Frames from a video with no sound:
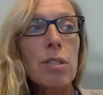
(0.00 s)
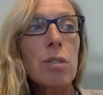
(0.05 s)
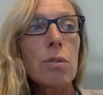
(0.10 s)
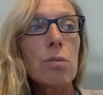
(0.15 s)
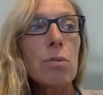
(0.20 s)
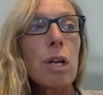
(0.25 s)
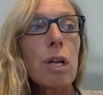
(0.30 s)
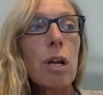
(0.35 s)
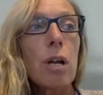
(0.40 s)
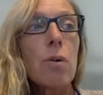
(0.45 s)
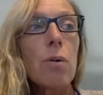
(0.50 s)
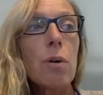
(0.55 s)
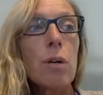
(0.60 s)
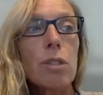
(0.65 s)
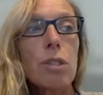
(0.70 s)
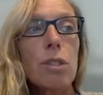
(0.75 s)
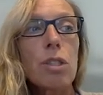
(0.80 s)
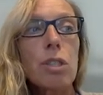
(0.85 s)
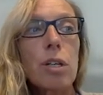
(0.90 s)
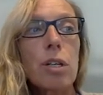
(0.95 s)
So the
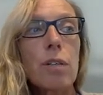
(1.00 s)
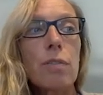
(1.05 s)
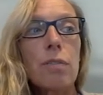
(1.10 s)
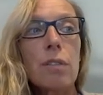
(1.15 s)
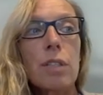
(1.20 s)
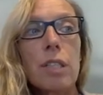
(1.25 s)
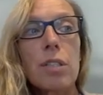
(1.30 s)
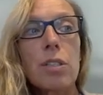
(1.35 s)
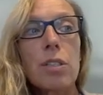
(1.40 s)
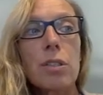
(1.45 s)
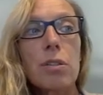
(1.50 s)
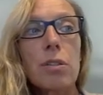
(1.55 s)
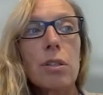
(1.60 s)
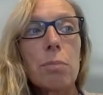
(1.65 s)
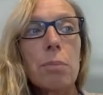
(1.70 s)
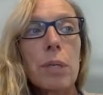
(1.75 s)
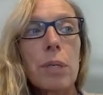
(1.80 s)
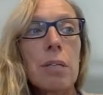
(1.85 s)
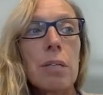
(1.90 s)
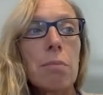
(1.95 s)
launch of
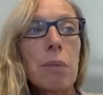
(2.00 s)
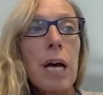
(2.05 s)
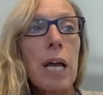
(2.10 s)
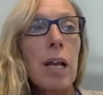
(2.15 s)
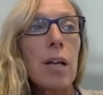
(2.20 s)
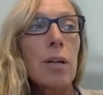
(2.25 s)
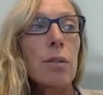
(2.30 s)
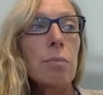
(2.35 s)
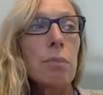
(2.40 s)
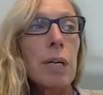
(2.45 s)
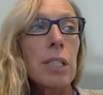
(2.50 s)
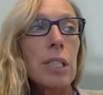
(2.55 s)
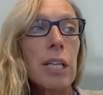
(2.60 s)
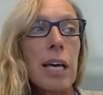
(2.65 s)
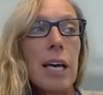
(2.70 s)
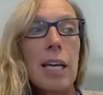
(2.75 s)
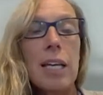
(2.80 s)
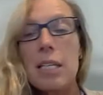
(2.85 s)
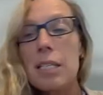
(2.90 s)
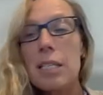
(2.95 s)
European Myeloma
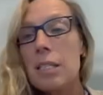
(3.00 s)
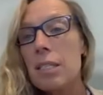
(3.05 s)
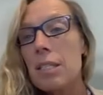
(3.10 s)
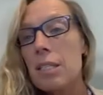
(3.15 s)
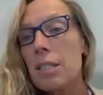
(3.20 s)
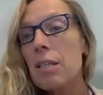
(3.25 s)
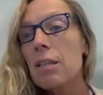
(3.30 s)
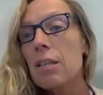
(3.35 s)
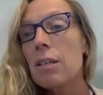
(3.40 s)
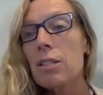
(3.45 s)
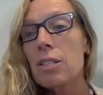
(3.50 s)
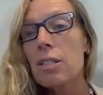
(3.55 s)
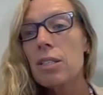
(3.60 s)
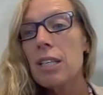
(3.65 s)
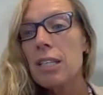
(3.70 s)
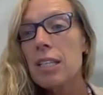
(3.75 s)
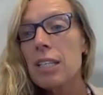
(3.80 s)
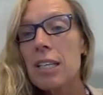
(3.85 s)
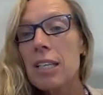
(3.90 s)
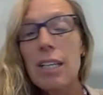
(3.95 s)
Day is a
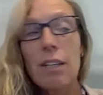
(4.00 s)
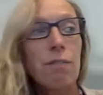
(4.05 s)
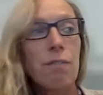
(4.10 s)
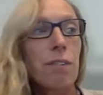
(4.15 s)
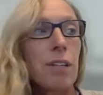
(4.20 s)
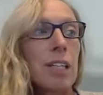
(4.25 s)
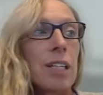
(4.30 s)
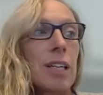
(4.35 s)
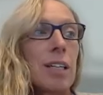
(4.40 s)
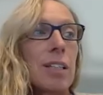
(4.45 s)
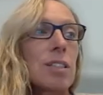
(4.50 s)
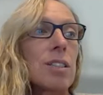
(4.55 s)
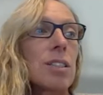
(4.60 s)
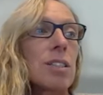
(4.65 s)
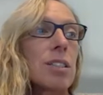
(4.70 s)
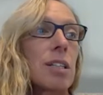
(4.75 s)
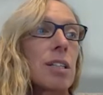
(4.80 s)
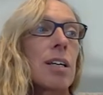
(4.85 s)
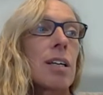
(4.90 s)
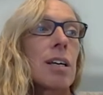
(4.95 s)

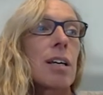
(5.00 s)
significant